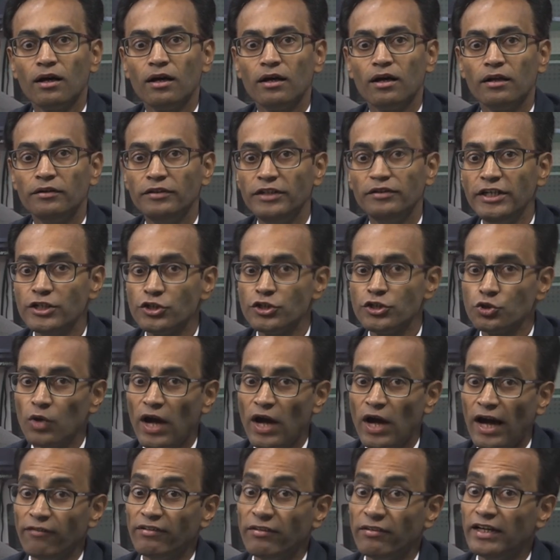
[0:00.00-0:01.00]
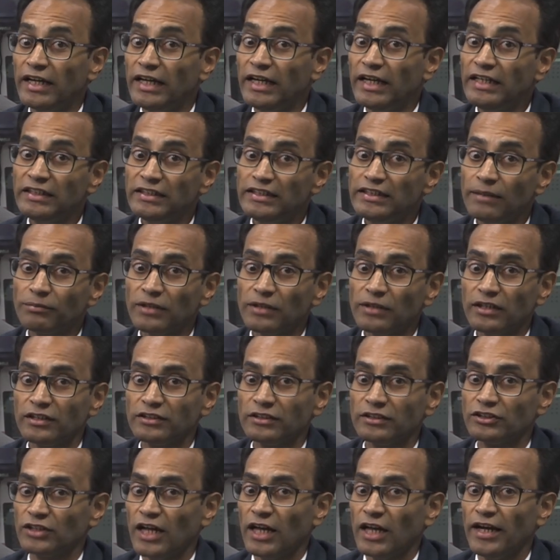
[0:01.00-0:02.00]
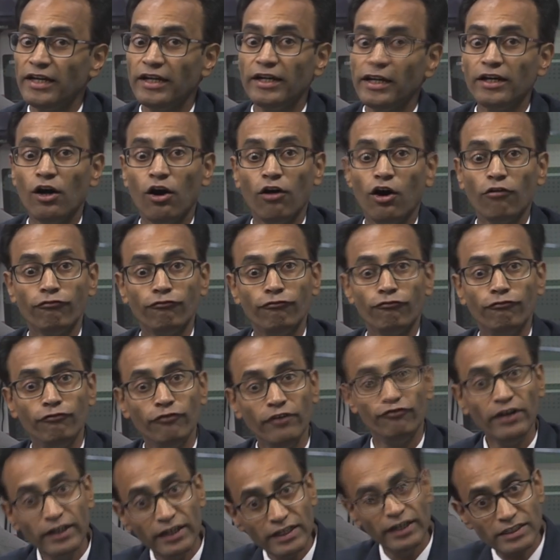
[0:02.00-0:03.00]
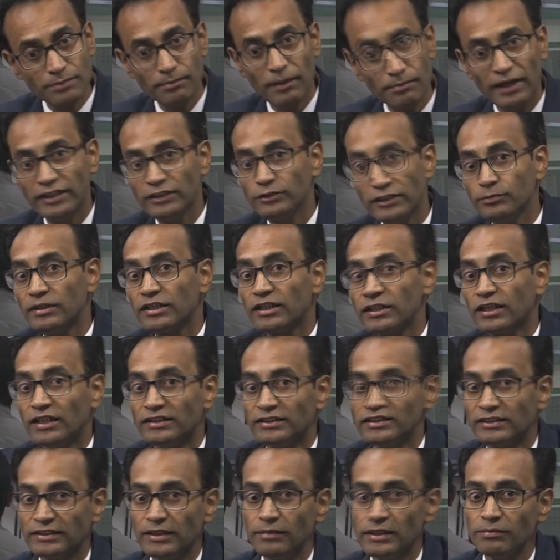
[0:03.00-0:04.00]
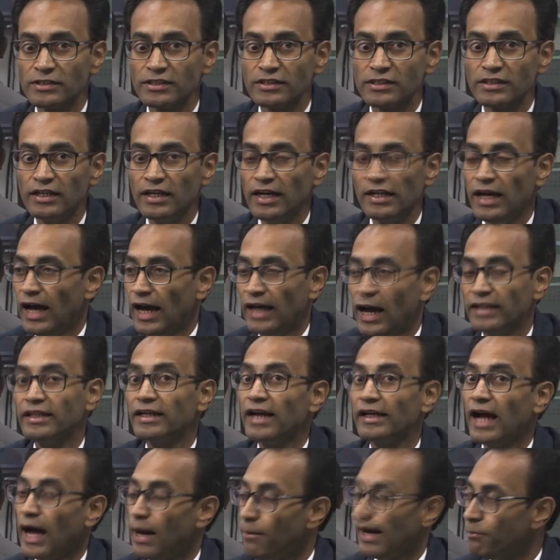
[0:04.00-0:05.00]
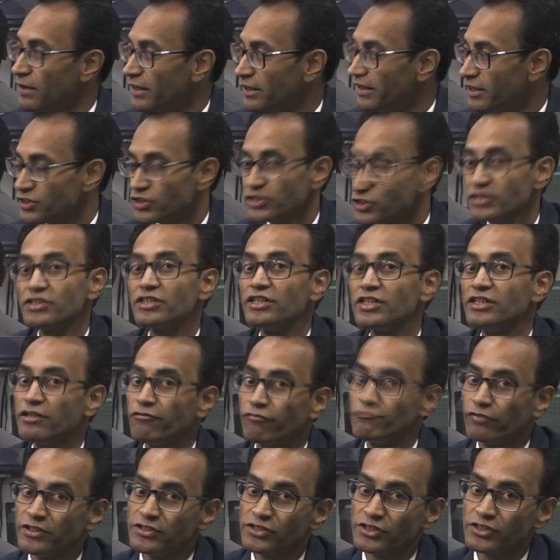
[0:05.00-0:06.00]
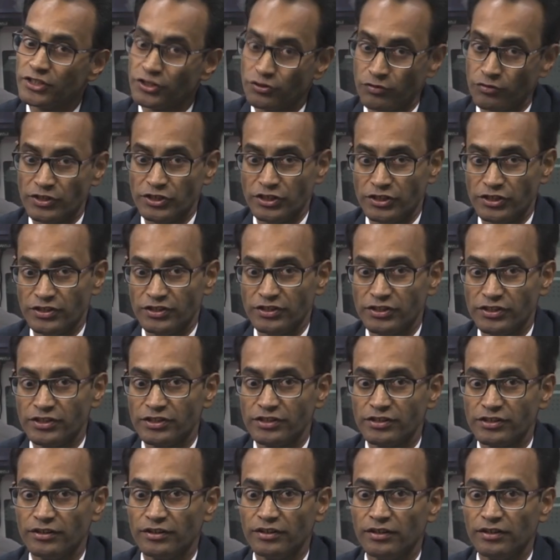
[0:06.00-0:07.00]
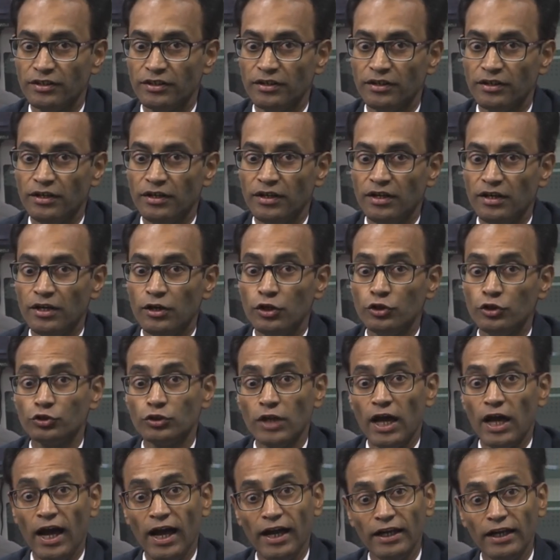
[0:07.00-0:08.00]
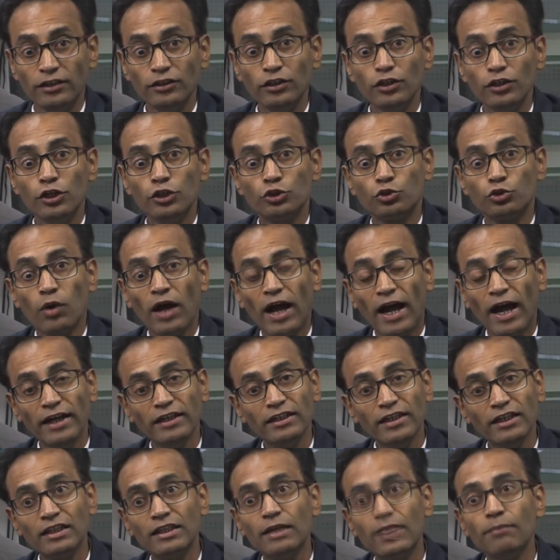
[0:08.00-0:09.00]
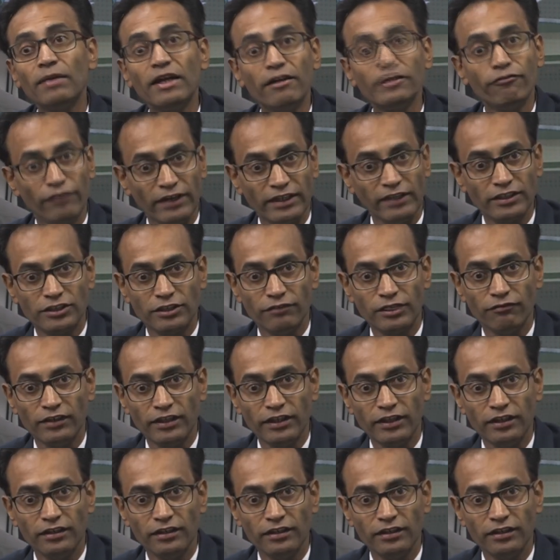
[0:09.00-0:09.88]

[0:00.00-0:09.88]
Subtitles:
need to have an in-depth understanding of various management concepts and their applications in different situations and to handle them effectively.